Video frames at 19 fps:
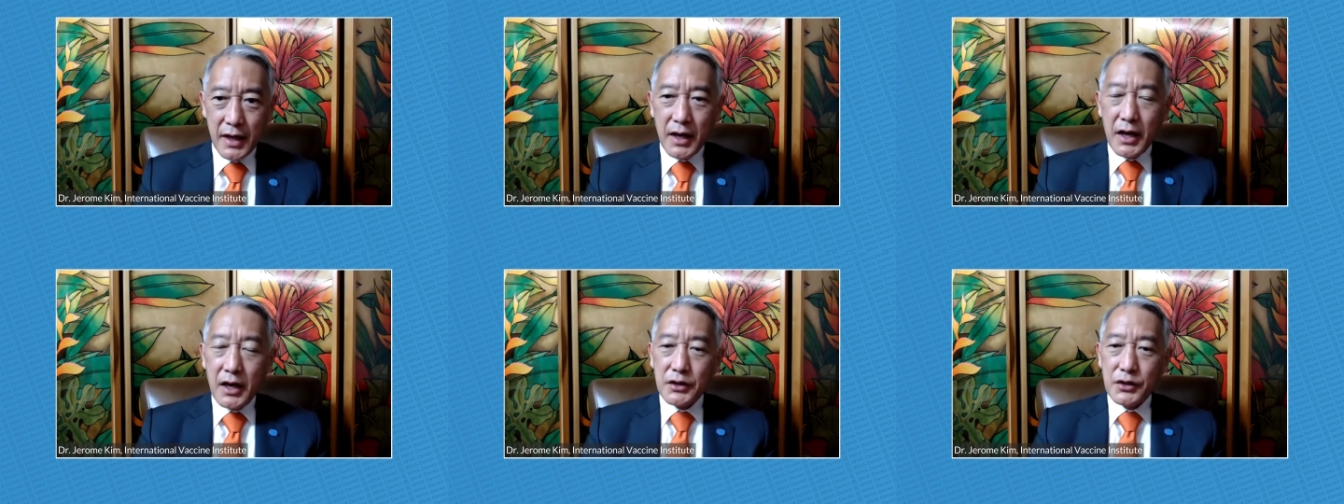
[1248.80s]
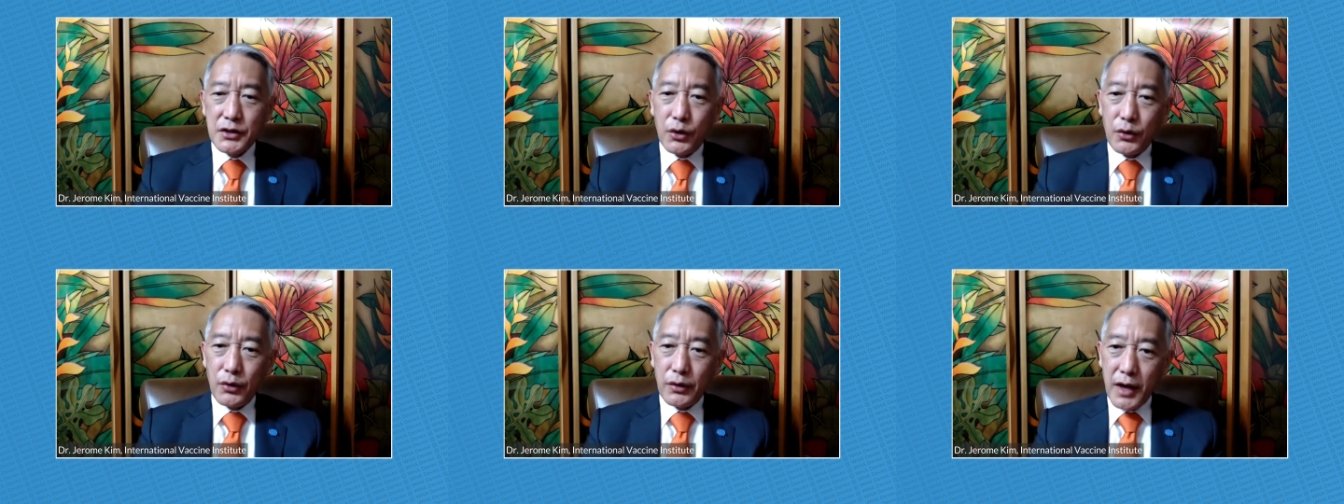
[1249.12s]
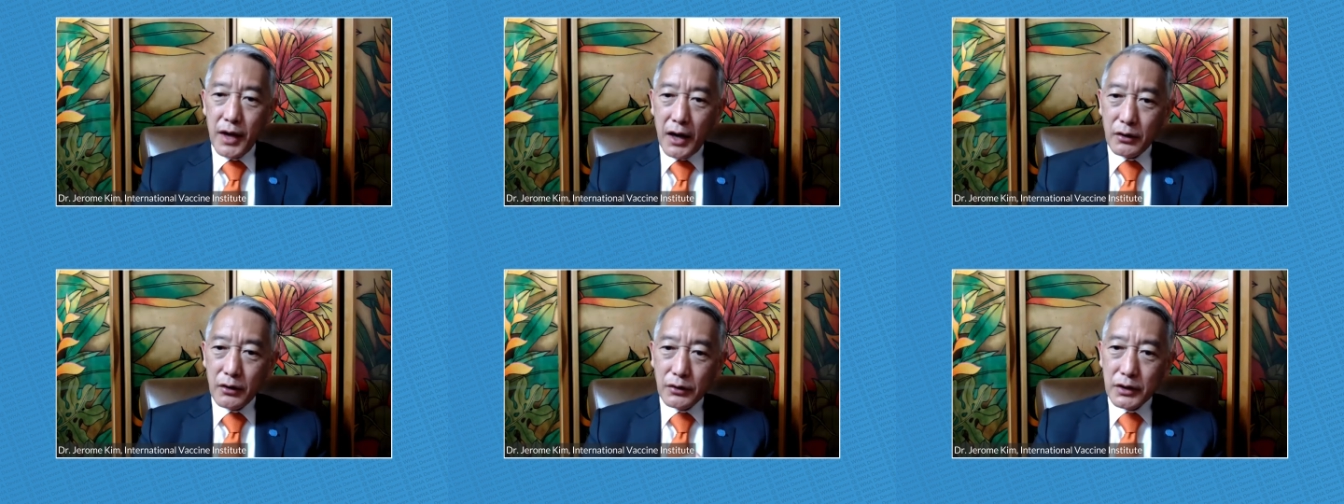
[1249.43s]
So
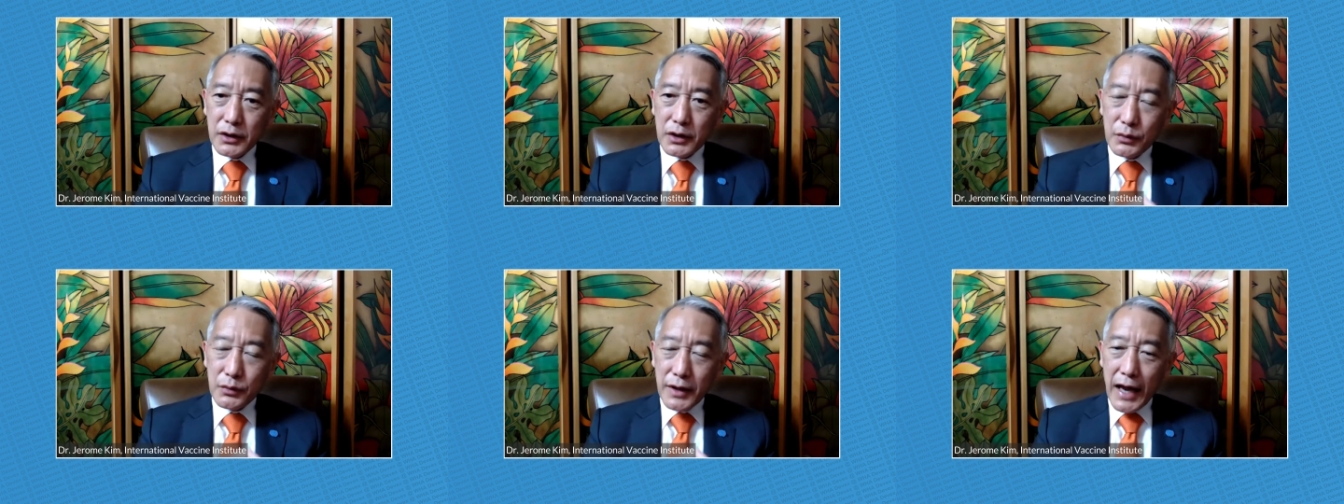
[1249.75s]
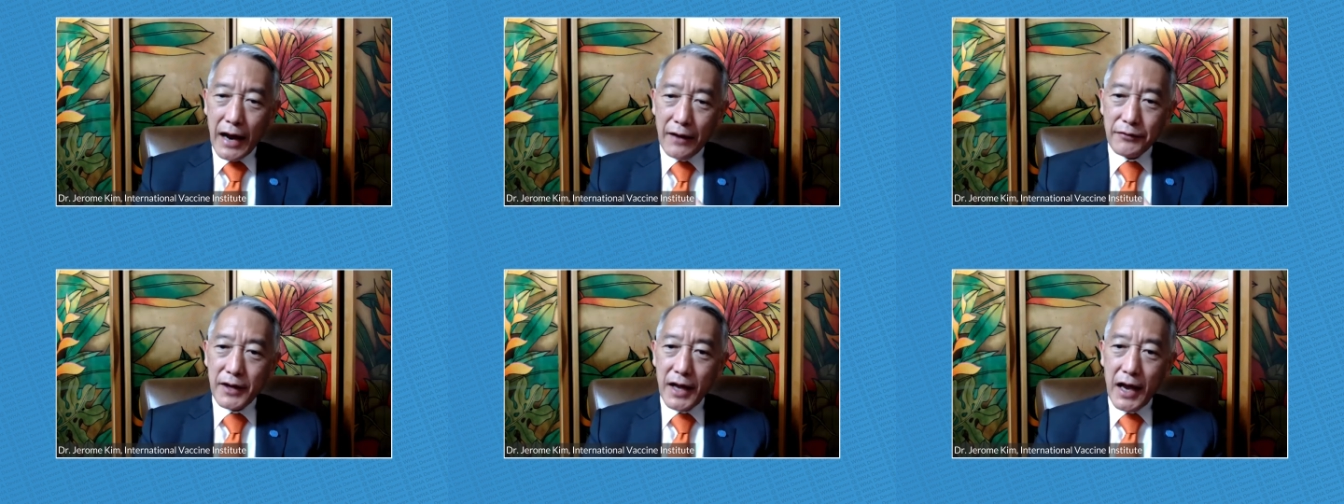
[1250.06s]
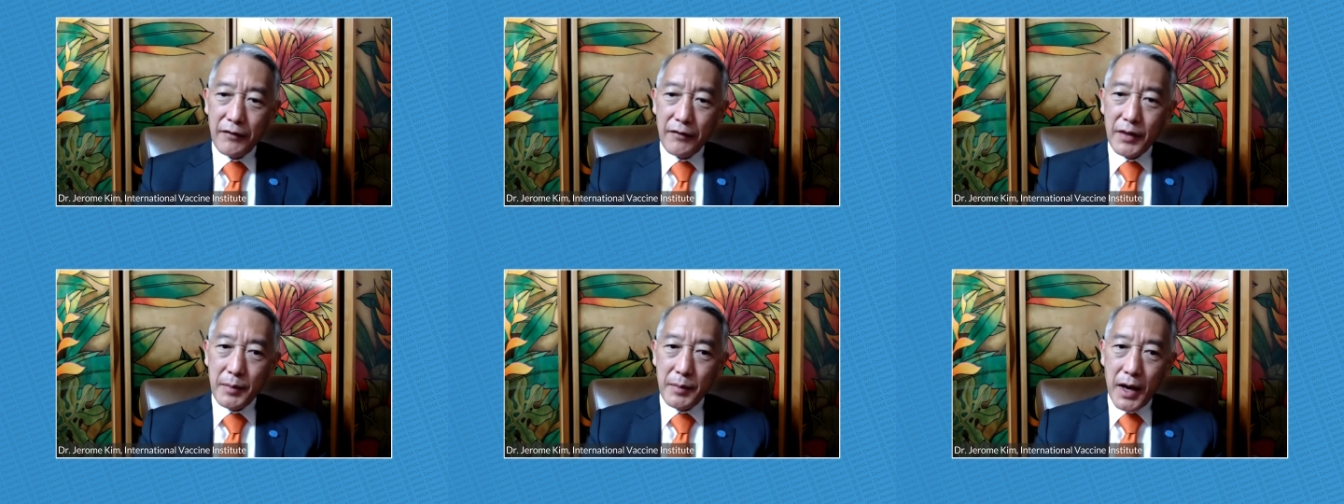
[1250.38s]
not only do we have to have
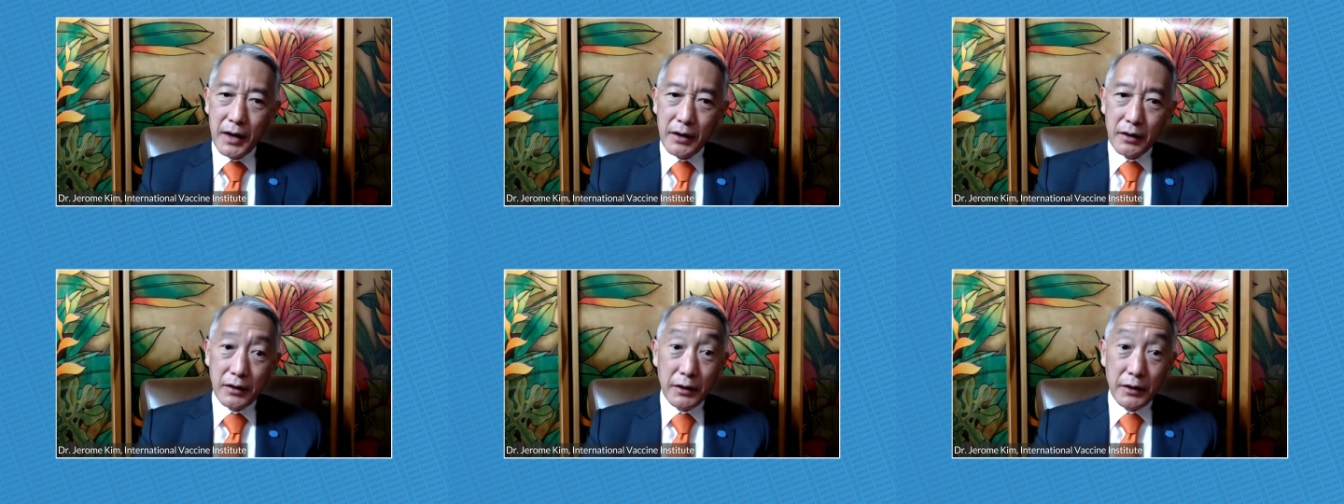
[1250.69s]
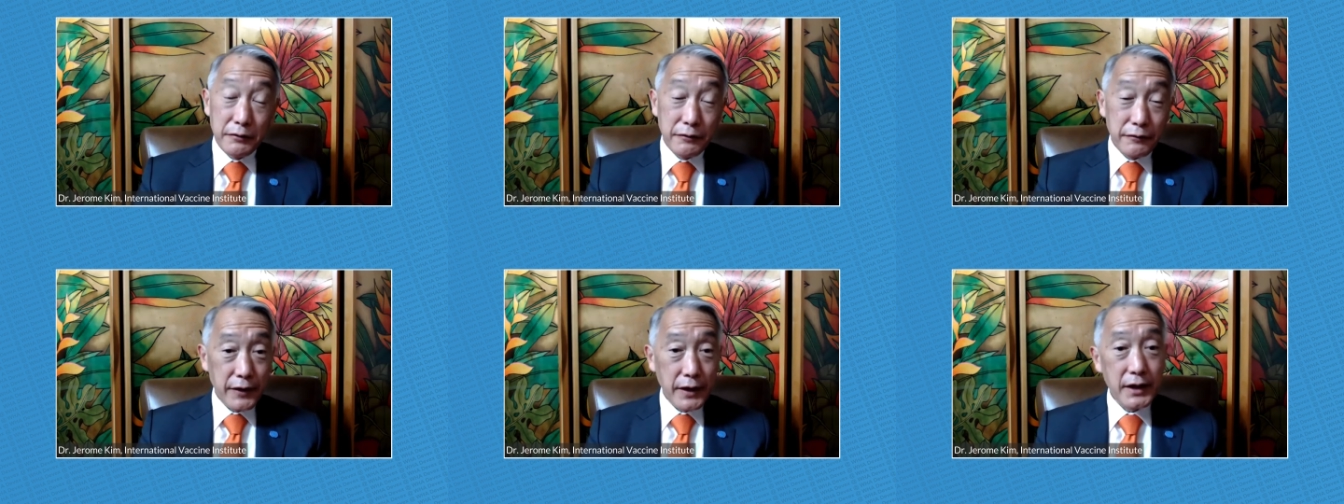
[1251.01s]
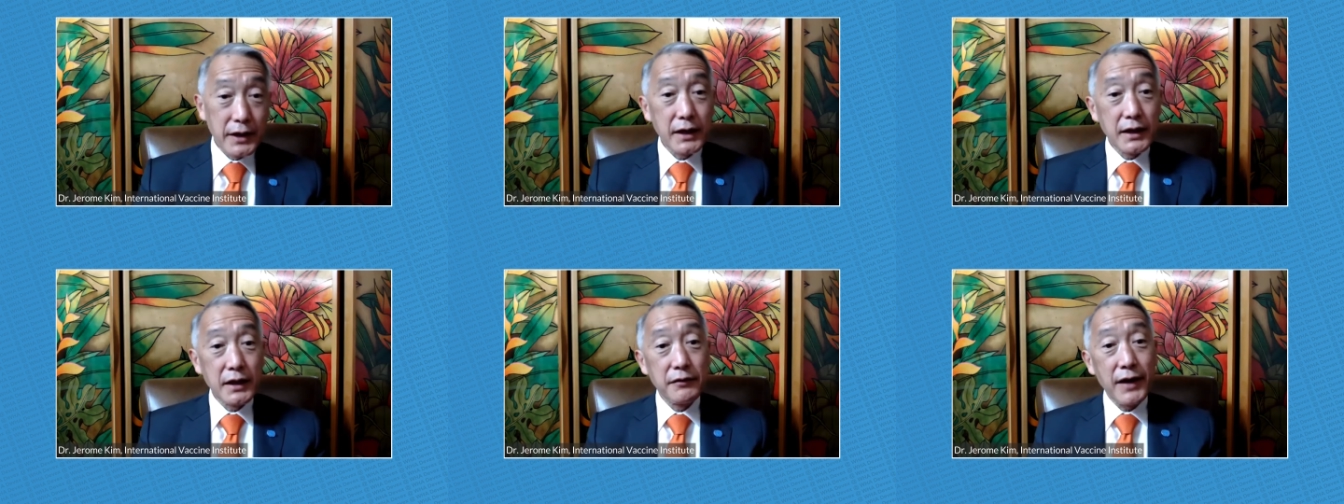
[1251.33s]
the model of
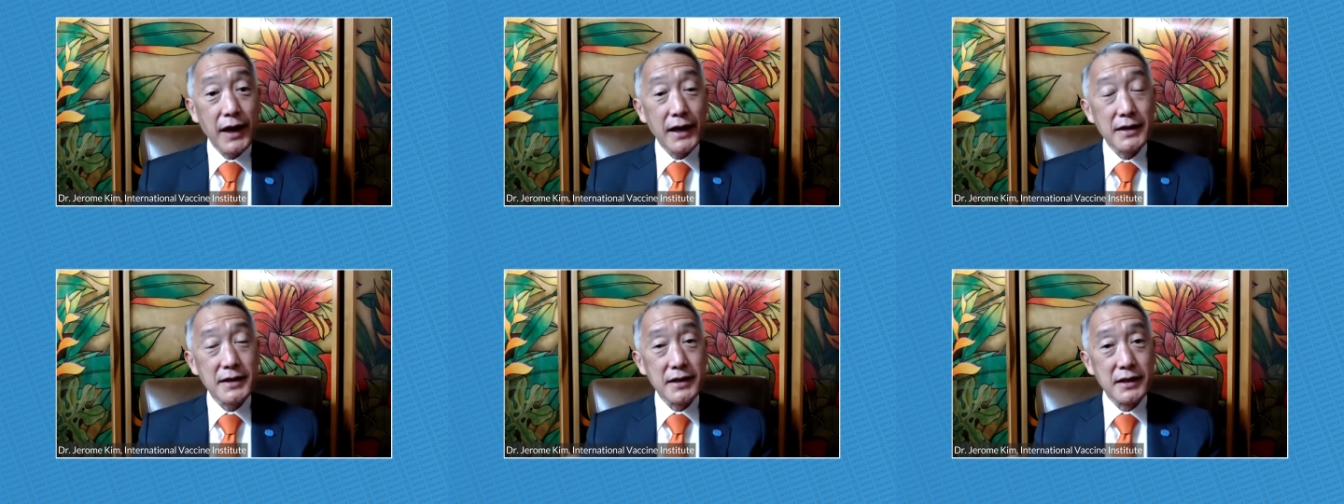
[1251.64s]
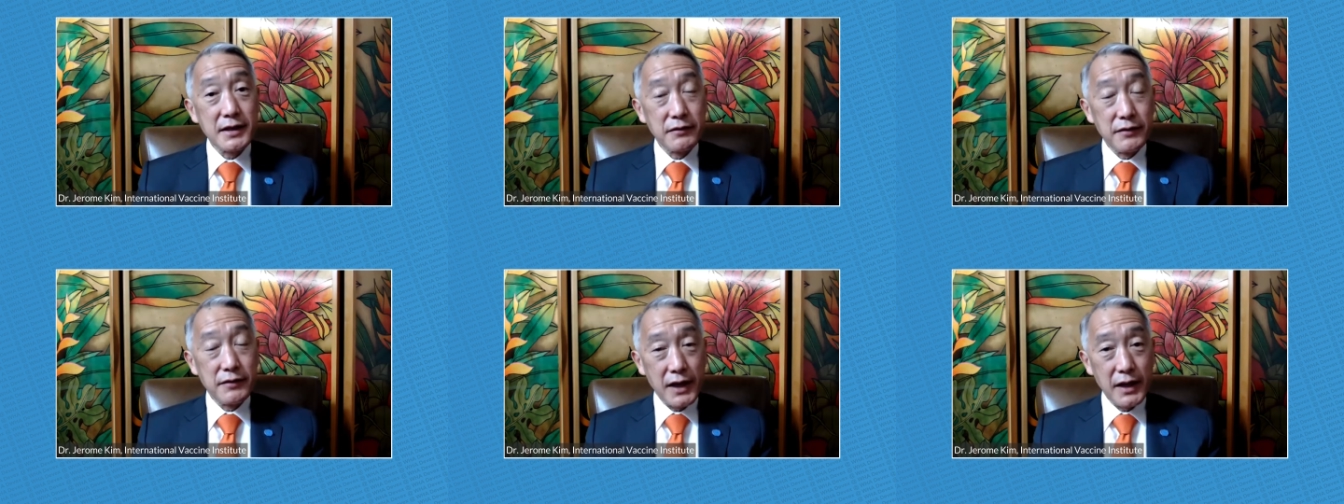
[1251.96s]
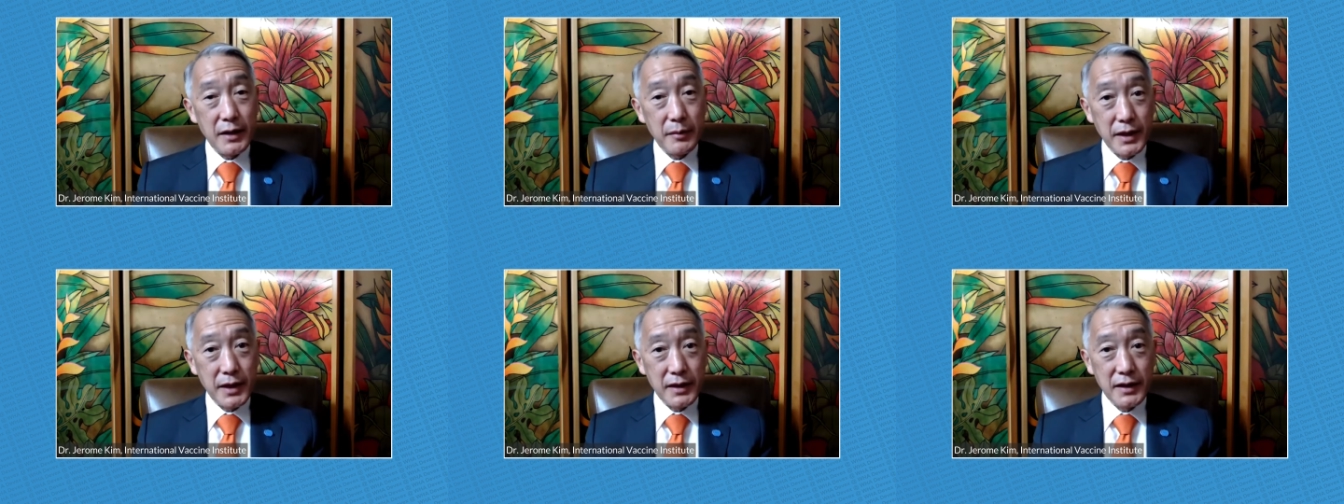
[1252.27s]
funding the vaccine
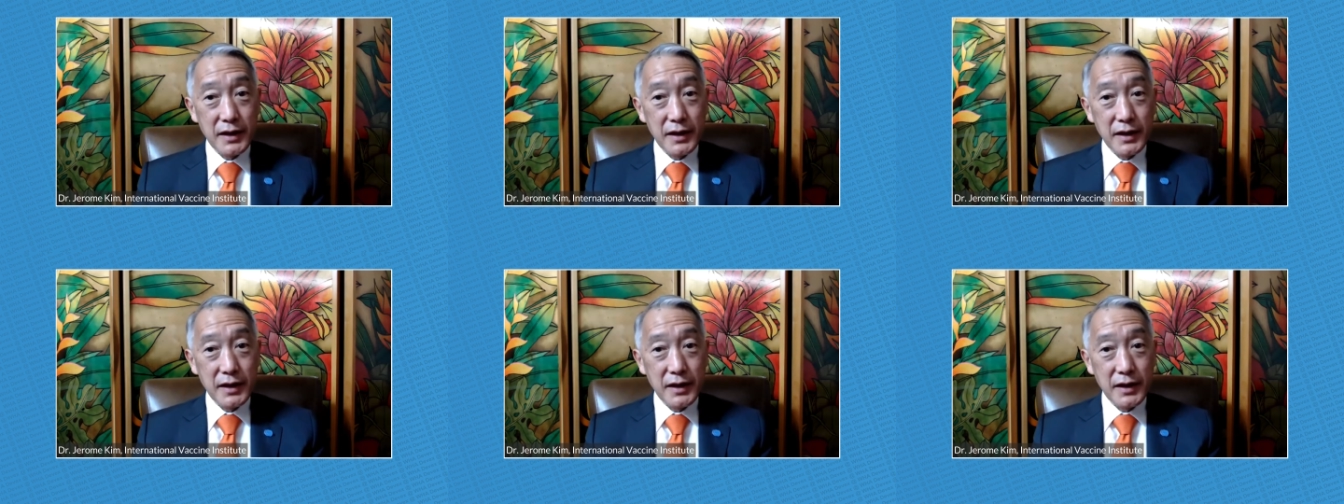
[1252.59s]
development,